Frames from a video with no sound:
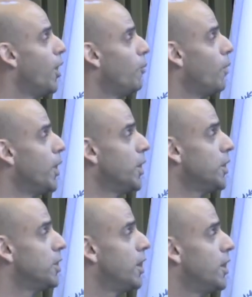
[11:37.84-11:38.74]

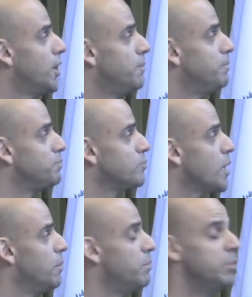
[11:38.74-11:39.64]
where
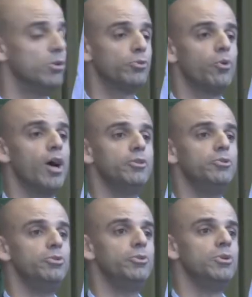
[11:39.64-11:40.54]
people try
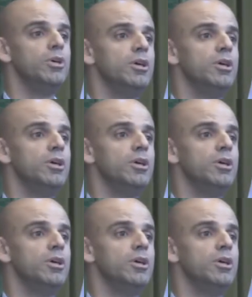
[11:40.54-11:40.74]
to